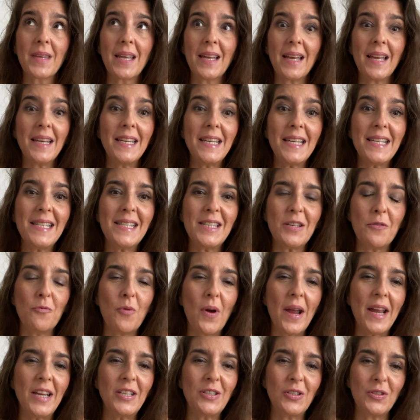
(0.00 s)
an easy
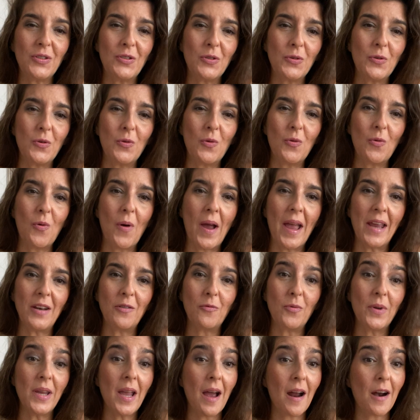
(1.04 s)
way to do when
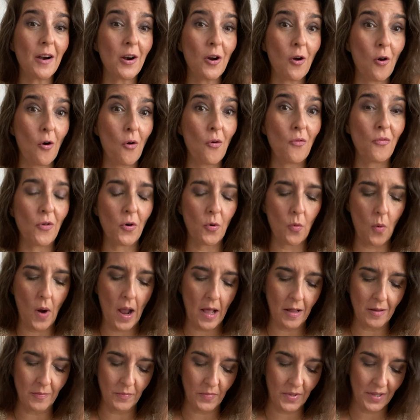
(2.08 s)
we are
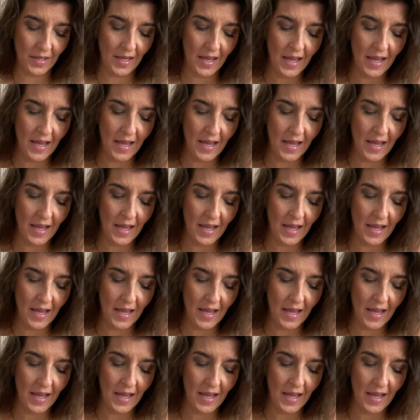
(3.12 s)
overwhelmed,